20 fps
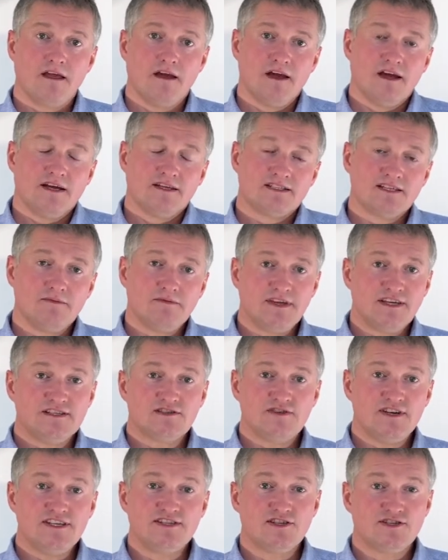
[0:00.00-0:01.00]
Some of these
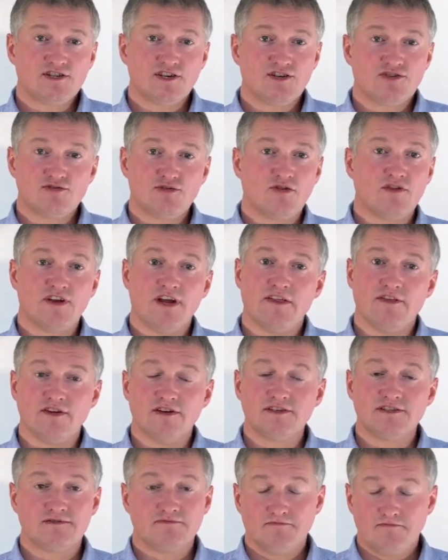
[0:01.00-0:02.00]
are easier to control than
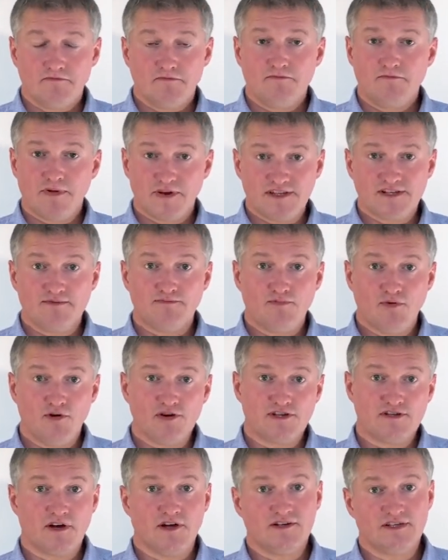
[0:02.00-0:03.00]
others, but it's
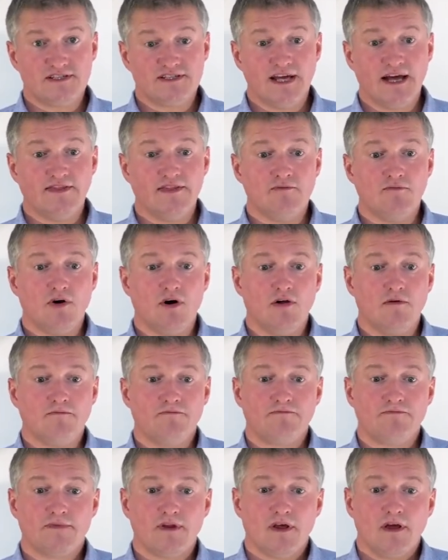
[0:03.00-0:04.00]
important to understand them all.
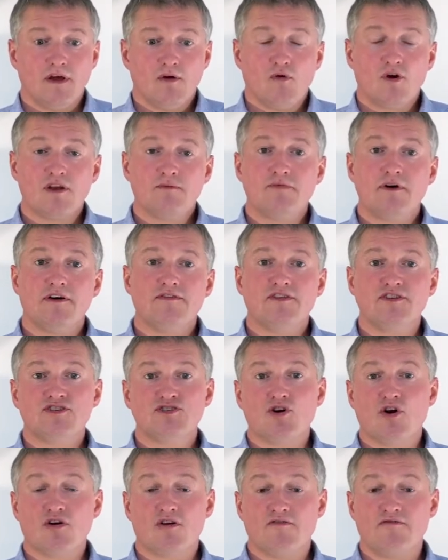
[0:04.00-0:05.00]
What about the
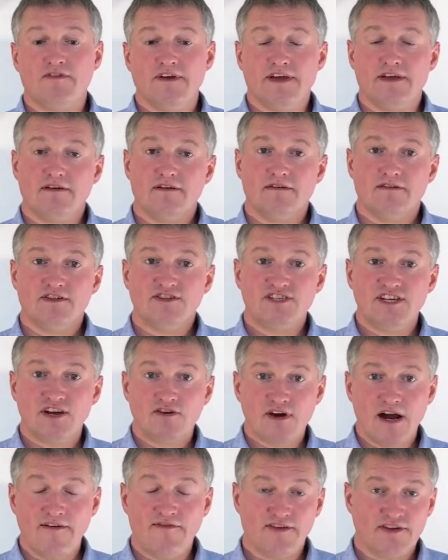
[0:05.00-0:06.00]
geography, the
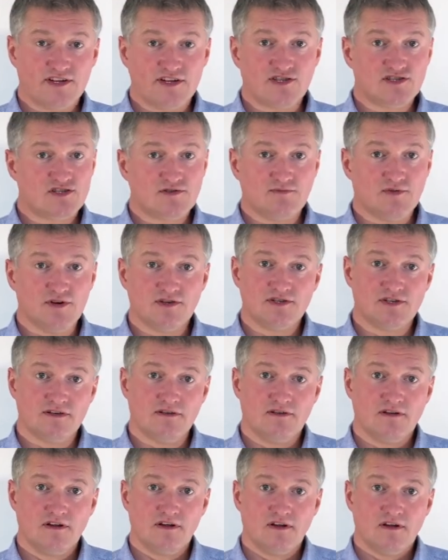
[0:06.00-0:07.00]
geographic distribution?
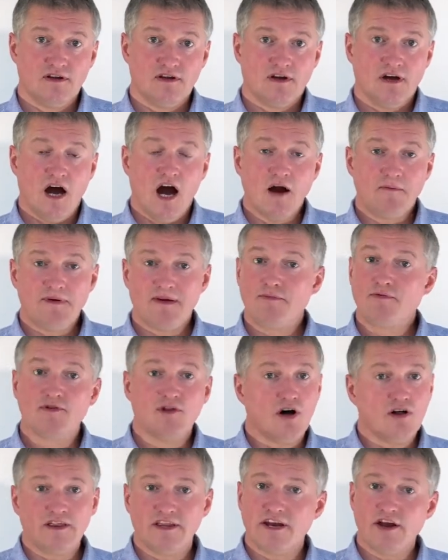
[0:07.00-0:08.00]
Are people
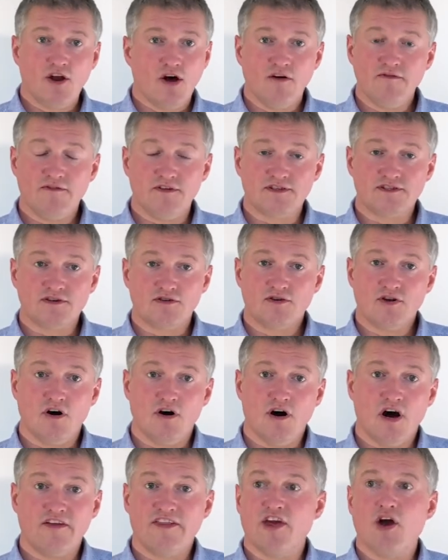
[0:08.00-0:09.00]
all in an office or not?
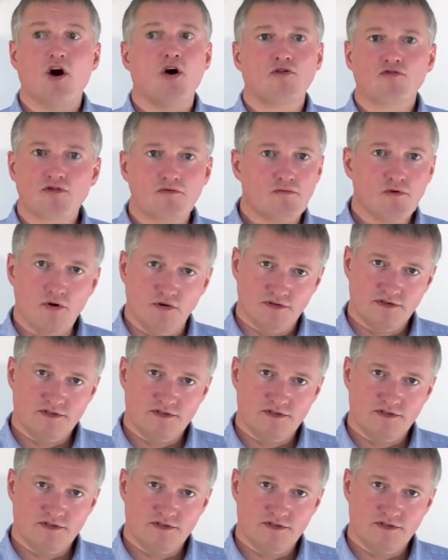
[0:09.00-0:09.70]
Are they all remote?